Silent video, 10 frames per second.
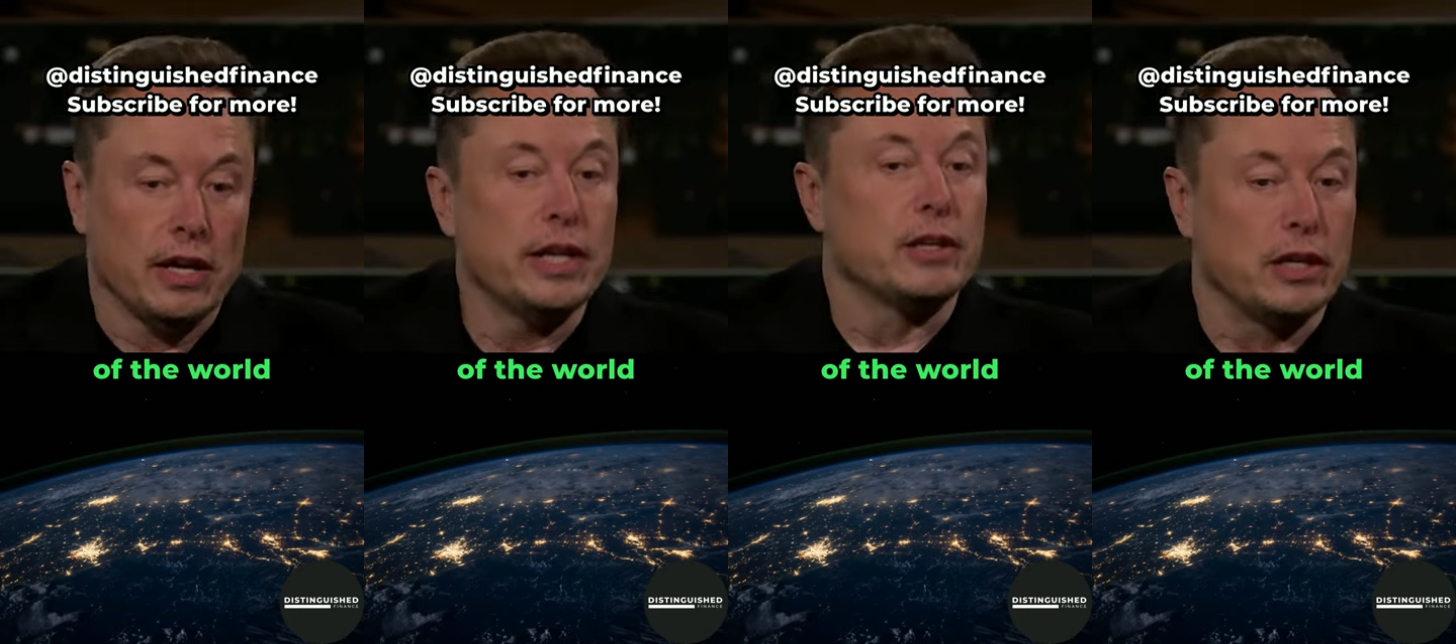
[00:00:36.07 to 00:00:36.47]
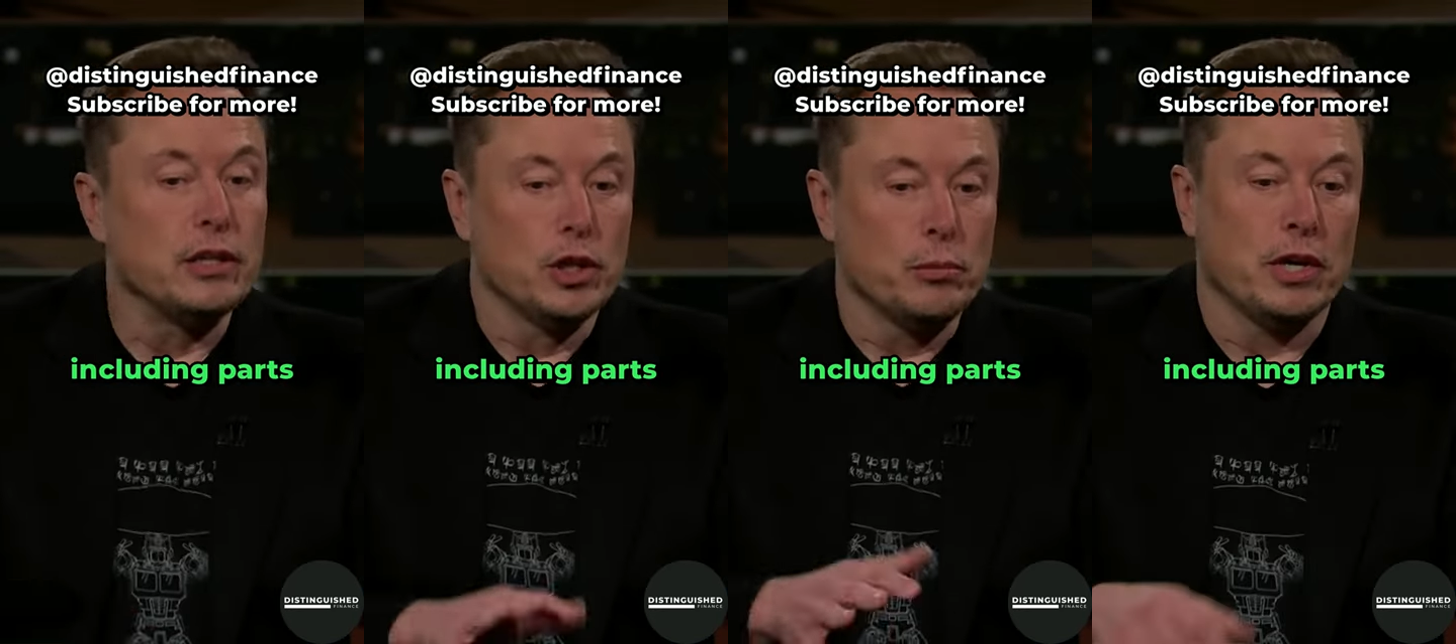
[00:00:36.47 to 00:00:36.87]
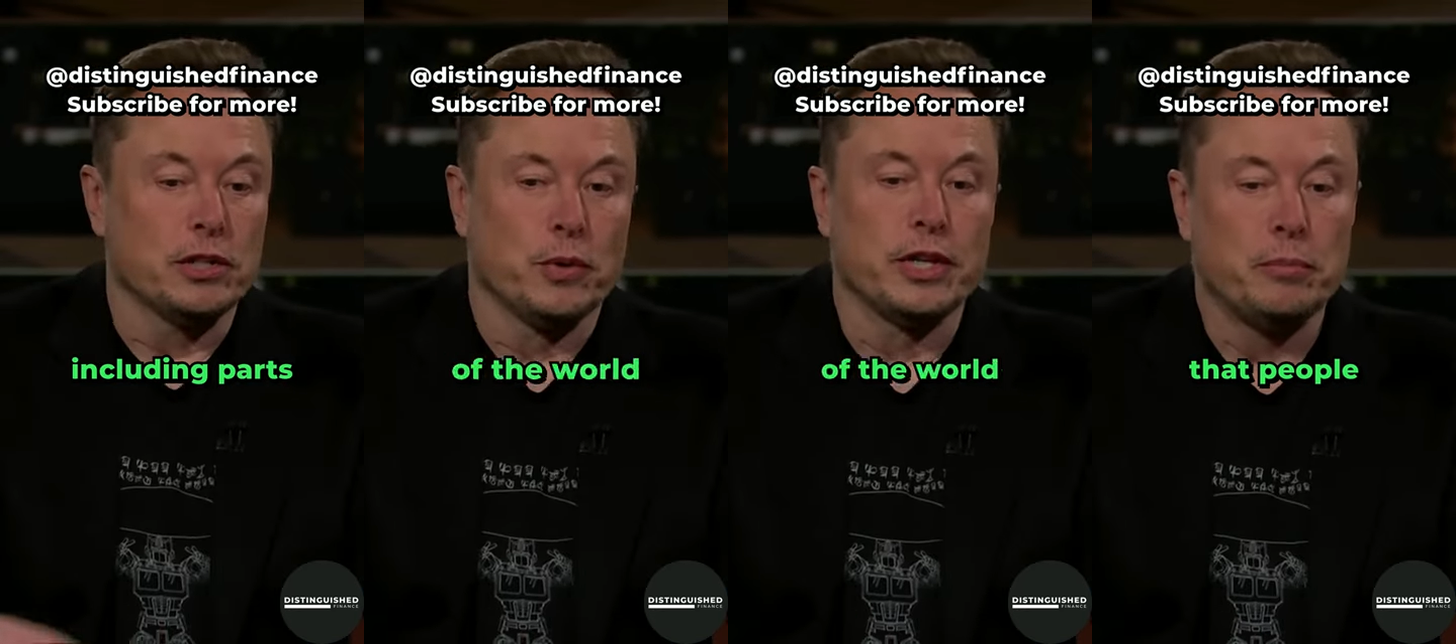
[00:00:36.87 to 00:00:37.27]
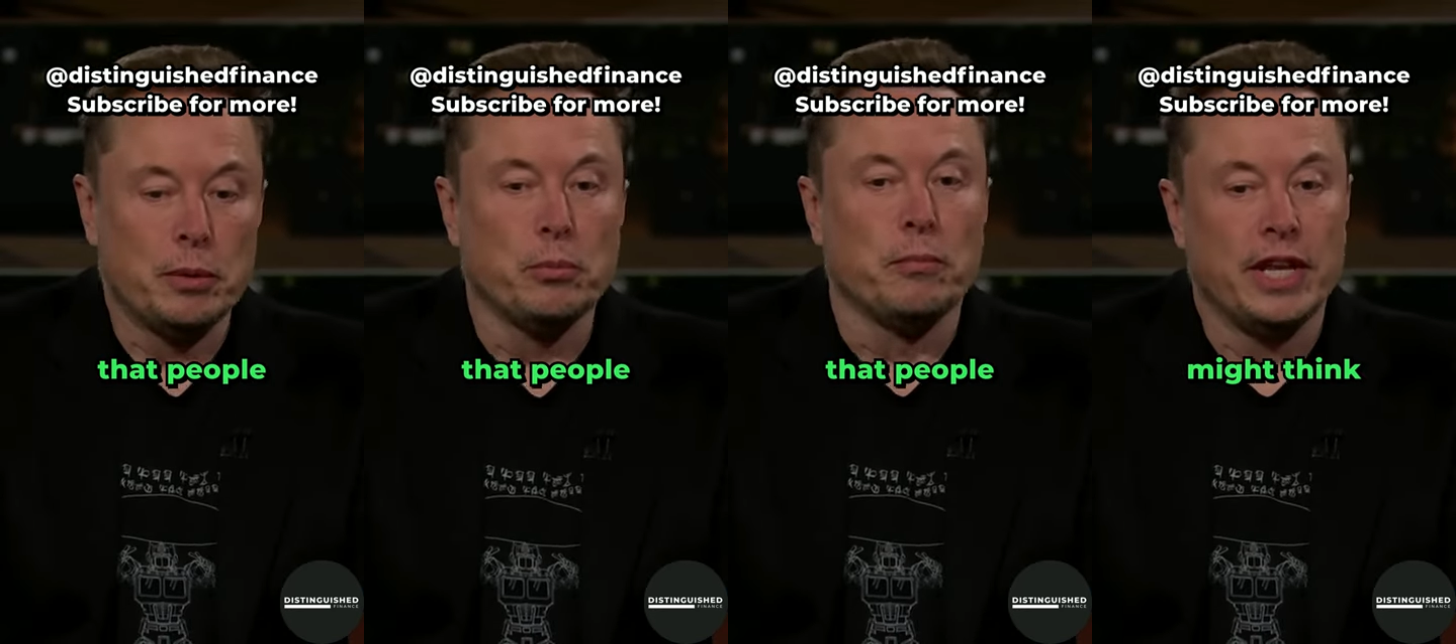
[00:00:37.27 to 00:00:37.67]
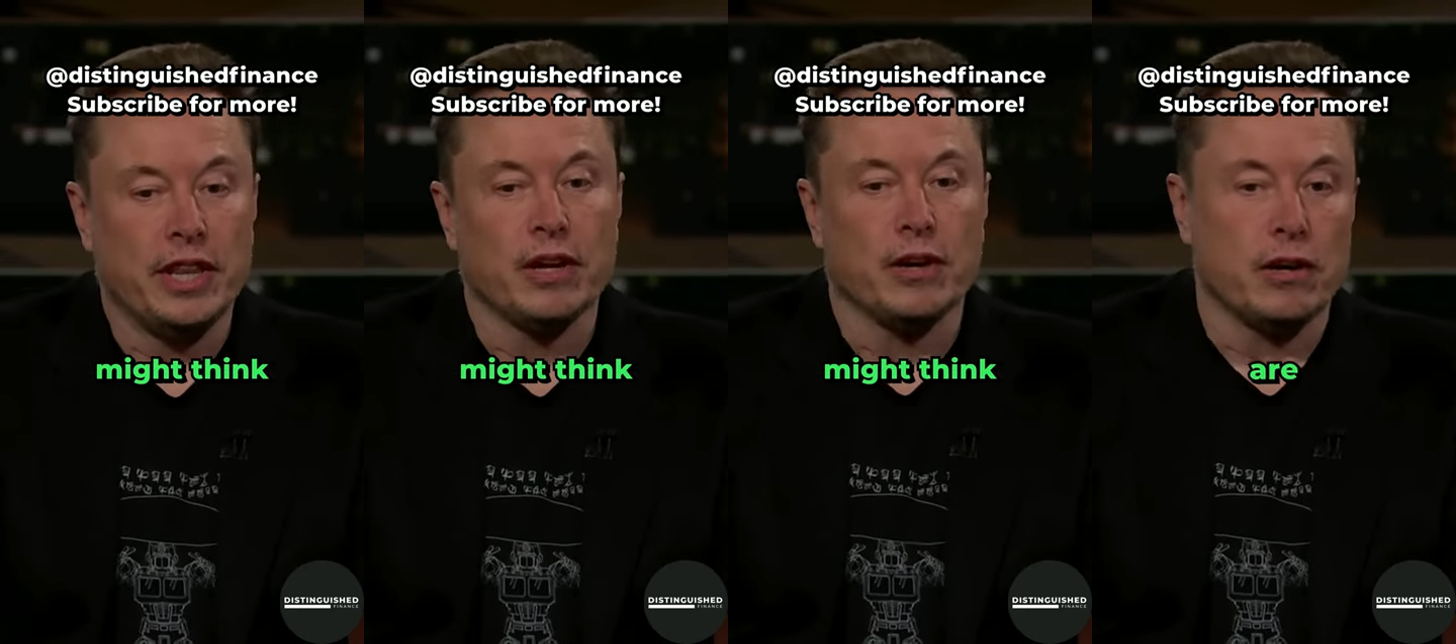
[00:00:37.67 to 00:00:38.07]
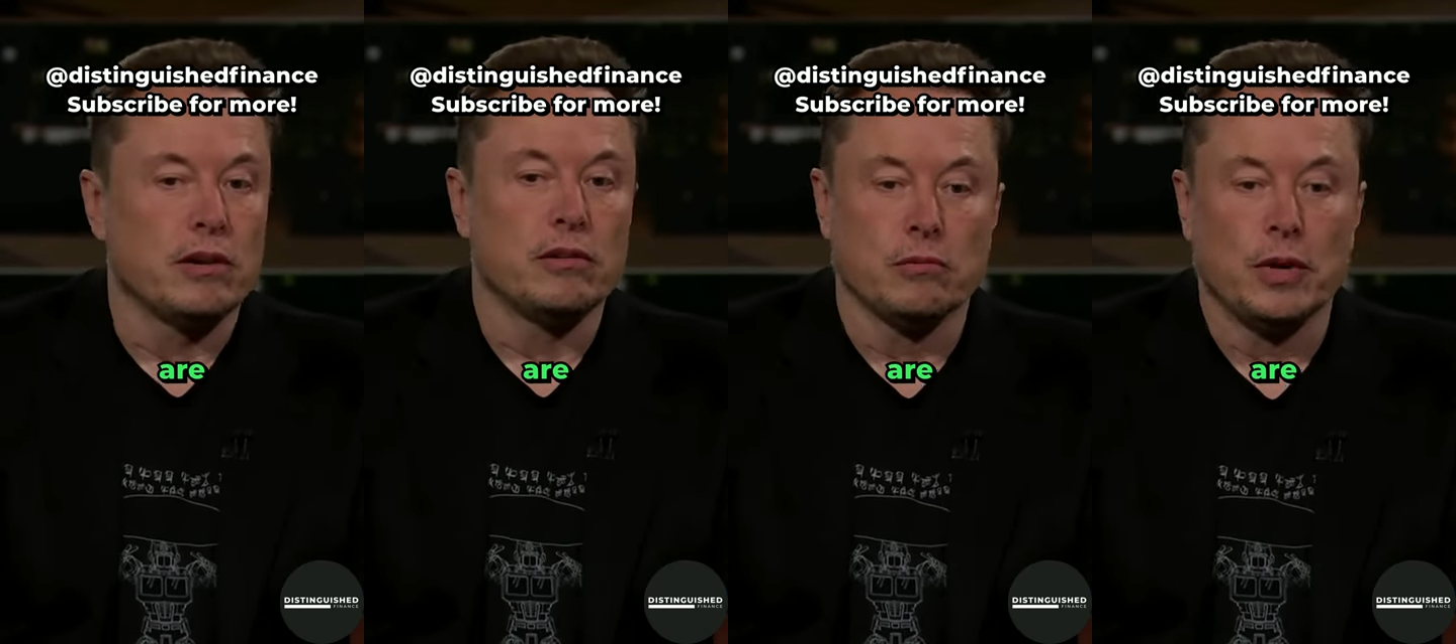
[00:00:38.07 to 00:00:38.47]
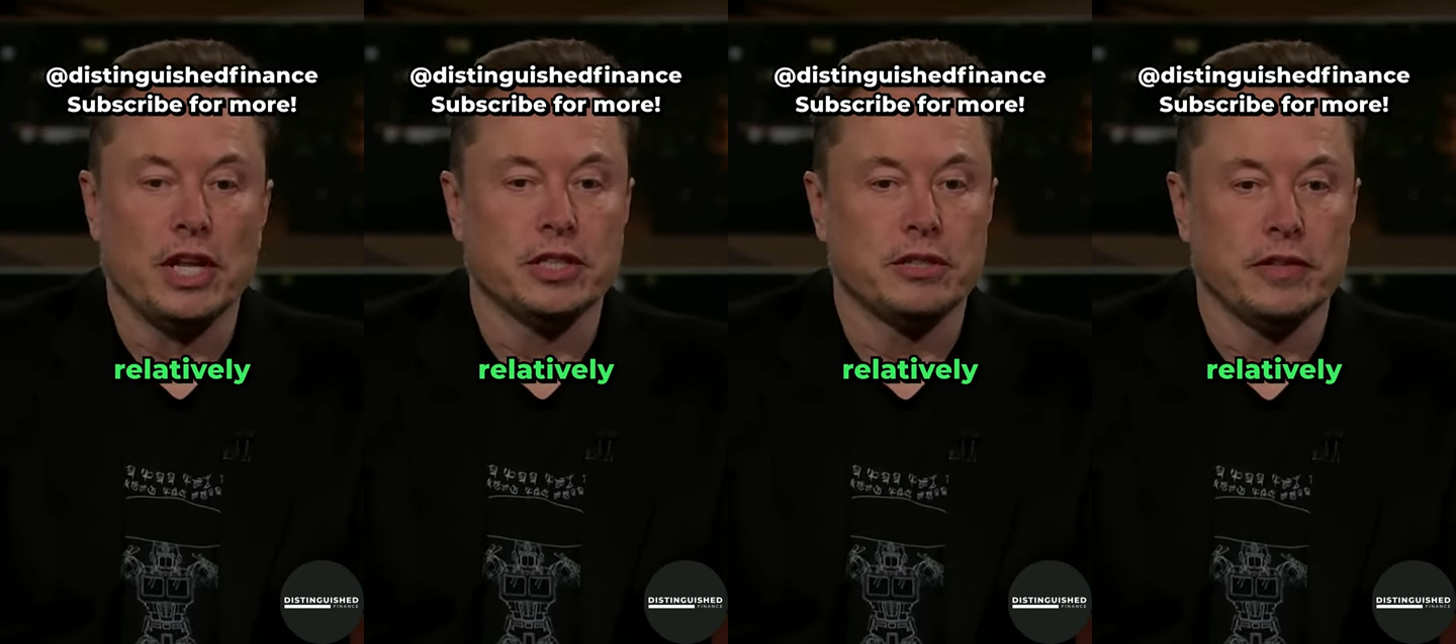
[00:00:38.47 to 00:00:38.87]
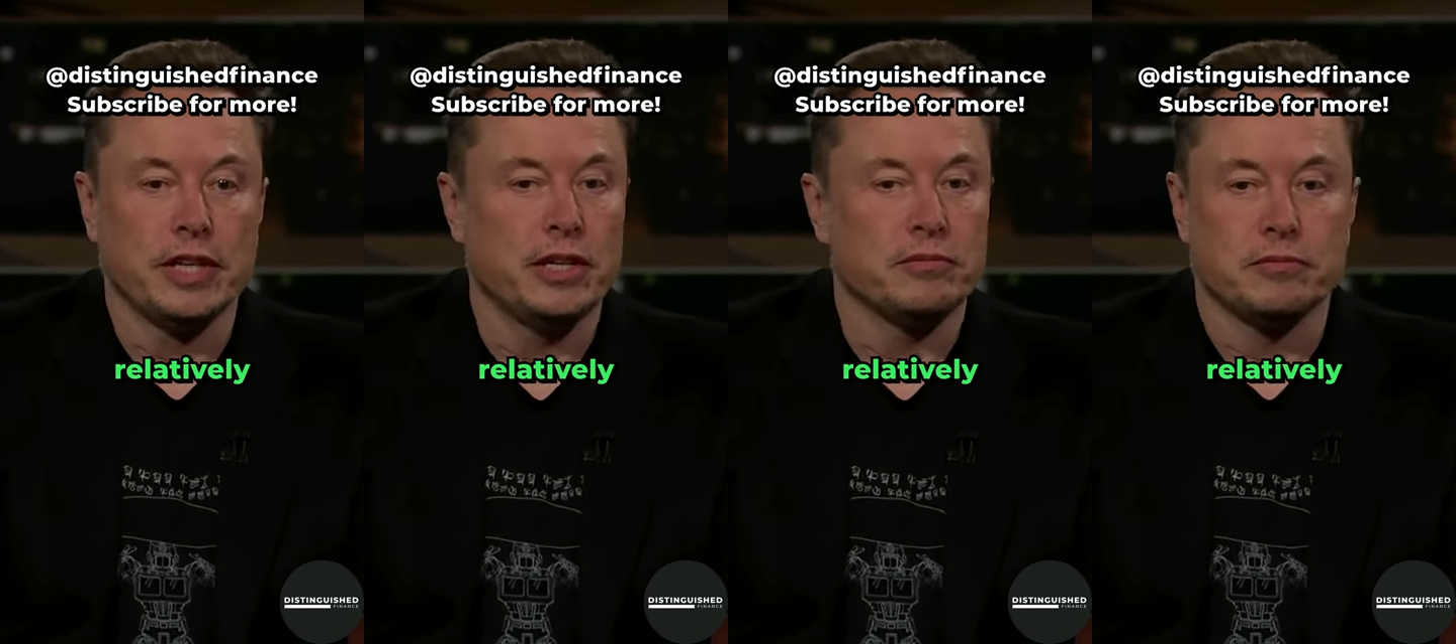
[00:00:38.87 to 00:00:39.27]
including parts of the world that people might think are relatively